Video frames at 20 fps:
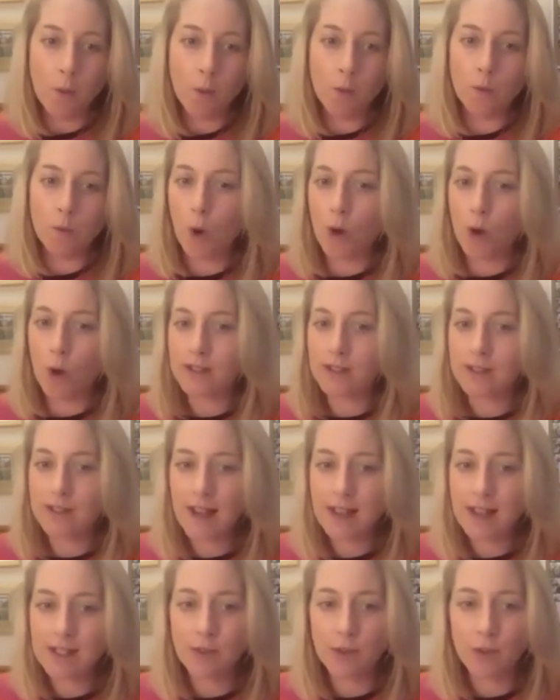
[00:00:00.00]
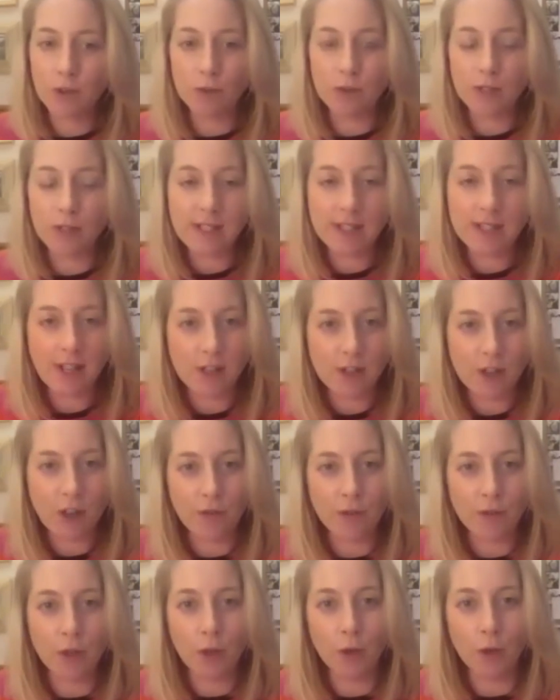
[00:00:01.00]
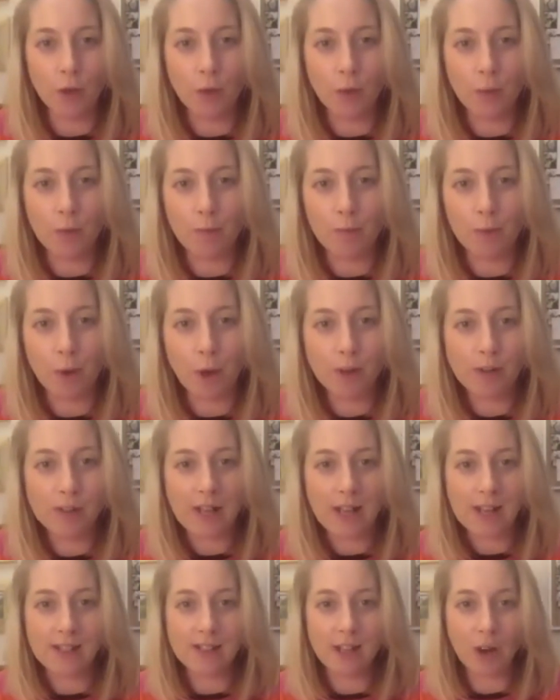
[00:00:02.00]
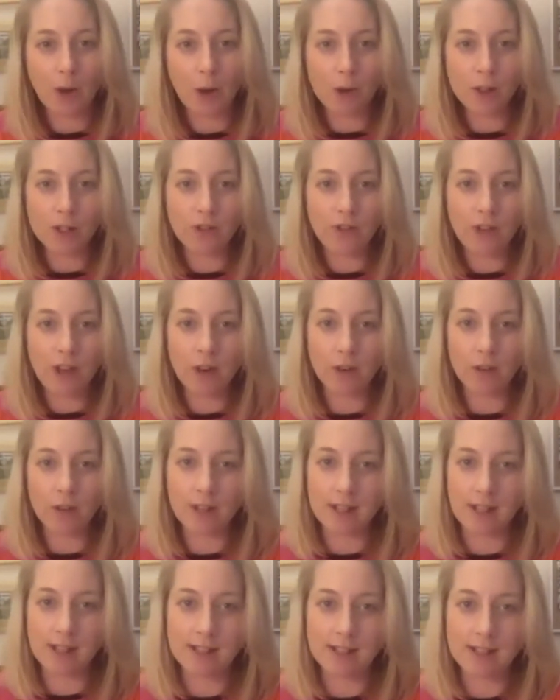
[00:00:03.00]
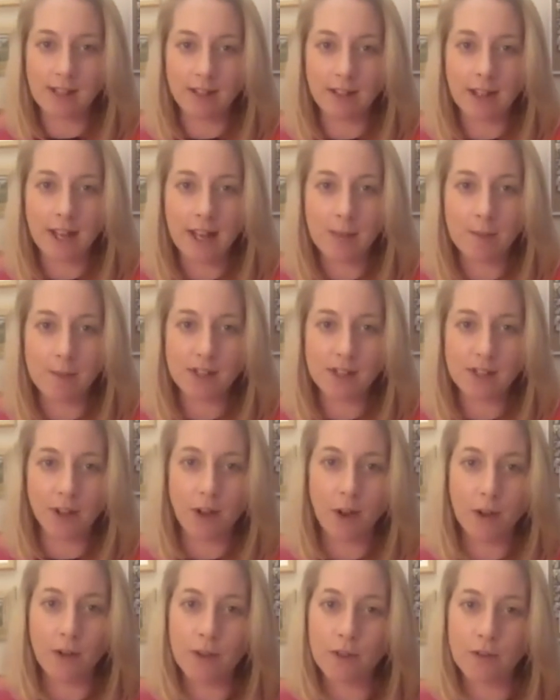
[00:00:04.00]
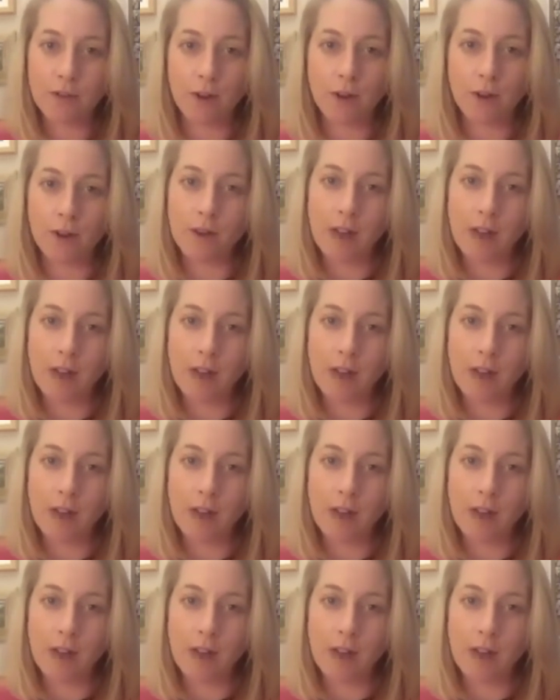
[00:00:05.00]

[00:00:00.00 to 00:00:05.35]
What's next for your research? Have you processed a lot of it, or is there still heaps to go through?